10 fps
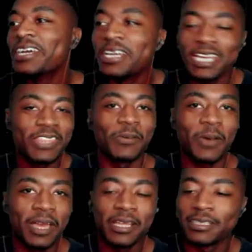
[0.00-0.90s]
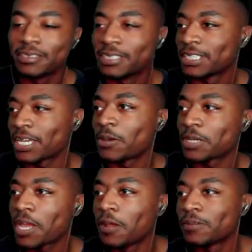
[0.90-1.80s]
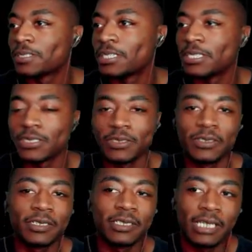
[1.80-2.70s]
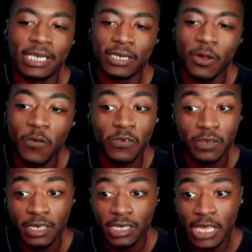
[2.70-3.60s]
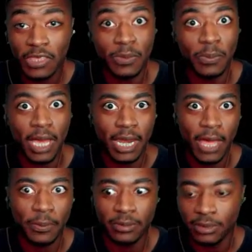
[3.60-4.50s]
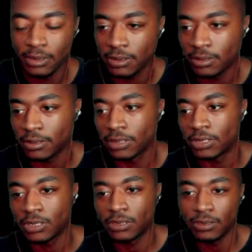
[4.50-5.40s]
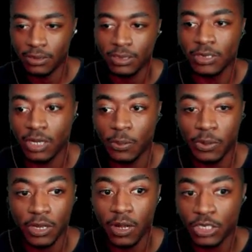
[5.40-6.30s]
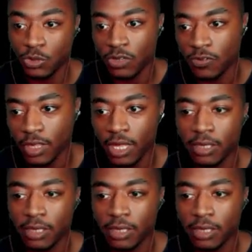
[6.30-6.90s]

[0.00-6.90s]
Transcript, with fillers: Either way, let's check out her character teaser, and hopefully nothing bad happens. She's on a pretty hard streak for that.